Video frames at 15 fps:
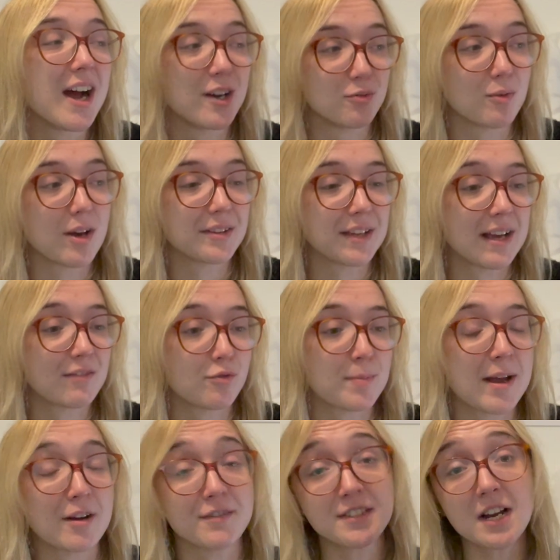I'd rather have a
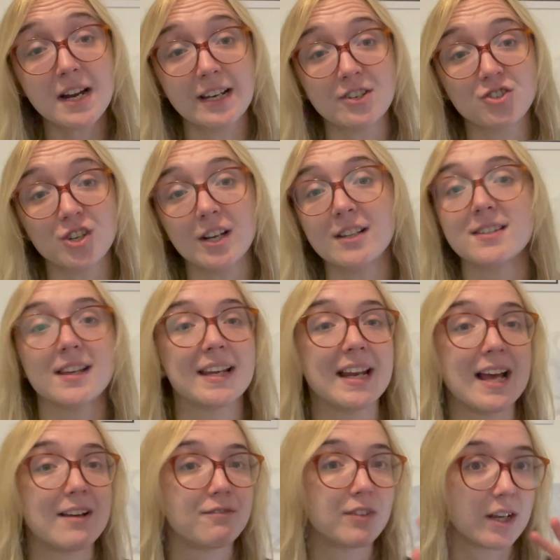pair of stylish jeans I can
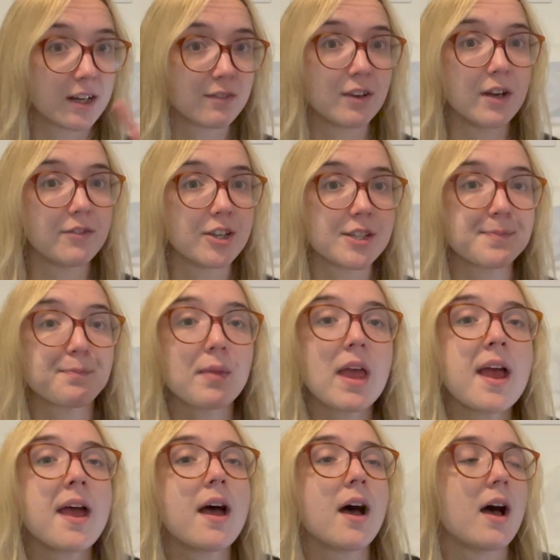have for like five years,
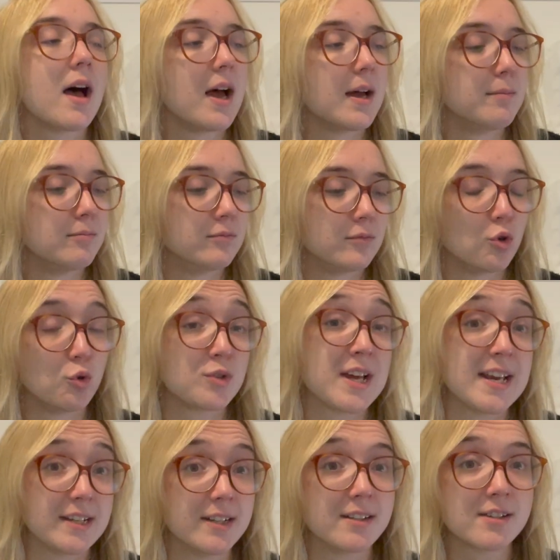um, or
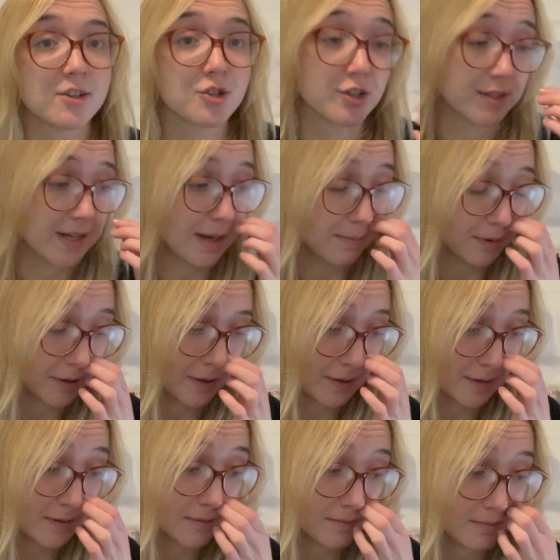10 years I should say,
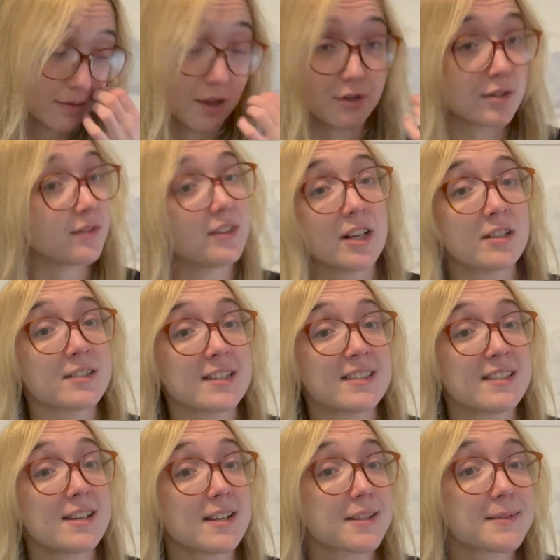because those have lasted
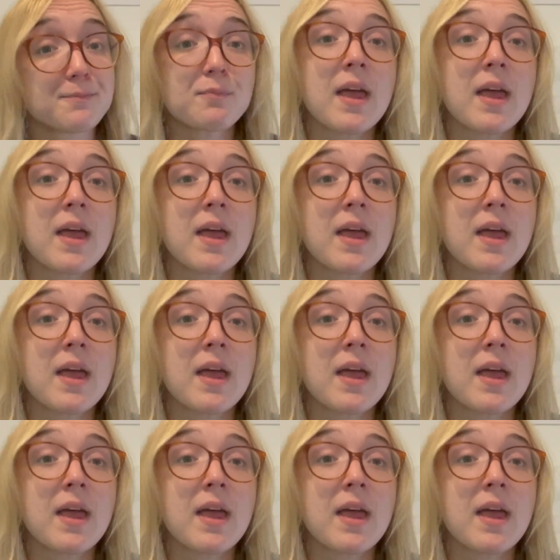six.